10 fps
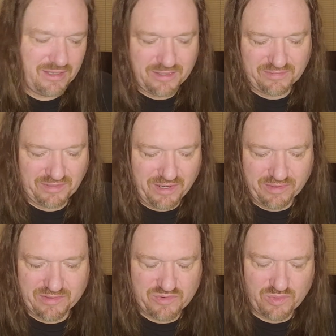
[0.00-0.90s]
State of
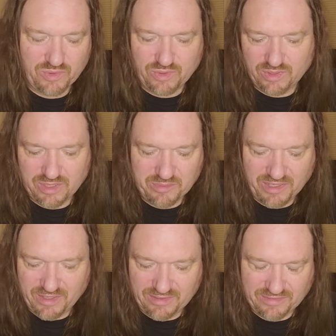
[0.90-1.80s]
Control. I
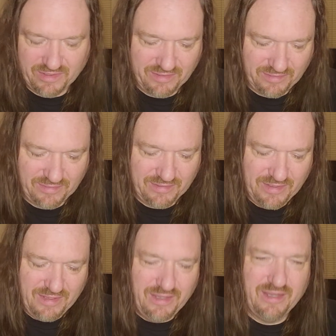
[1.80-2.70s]
mean, it's
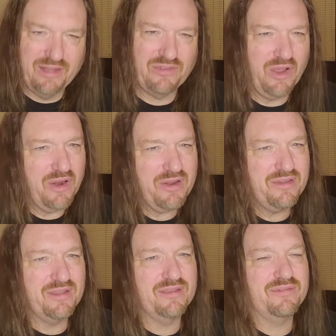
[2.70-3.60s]

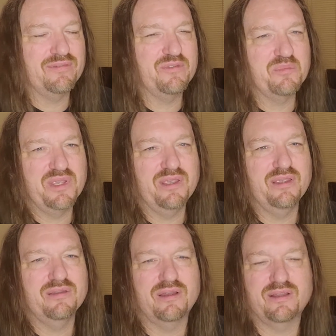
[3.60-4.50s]
hard for
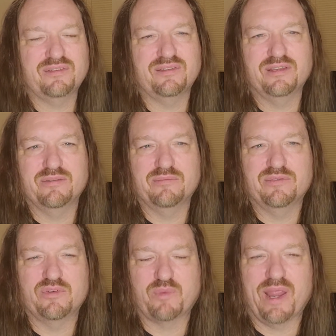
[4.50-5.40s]
me, honestly,
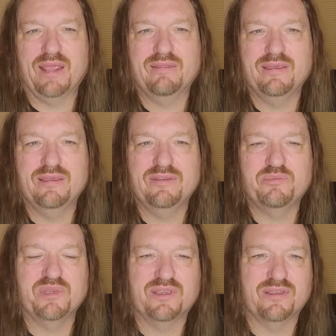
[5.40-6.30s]
to rank these,
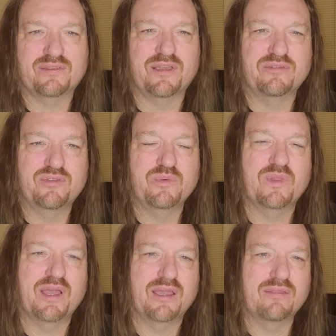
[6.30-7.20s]
because I do
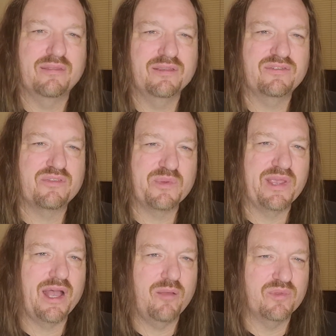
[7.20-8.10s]
like these
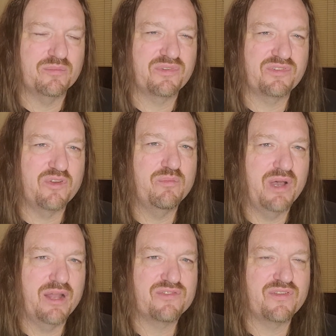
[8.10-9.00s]
3 albums so
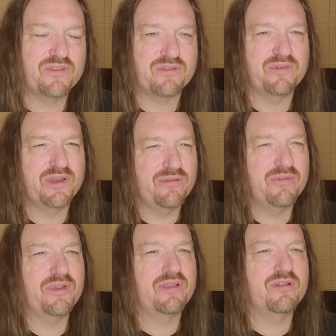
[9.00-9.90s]
much, and they're very,
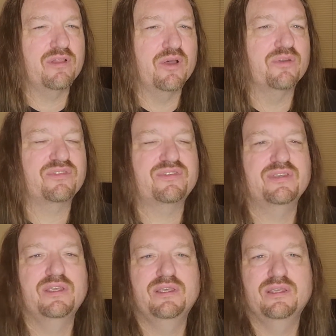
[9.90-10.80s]
very close
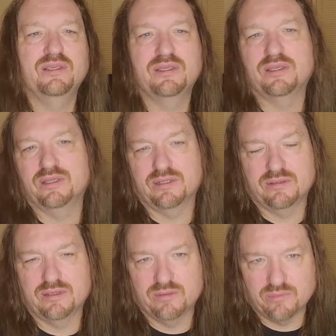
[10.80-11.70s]

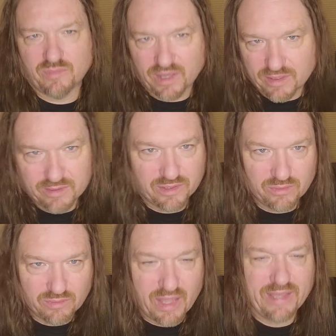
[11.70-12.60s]
in my
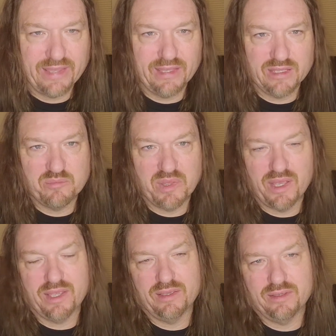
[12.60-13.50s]
liking, in
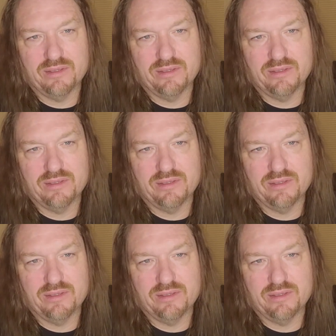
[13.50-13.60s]
my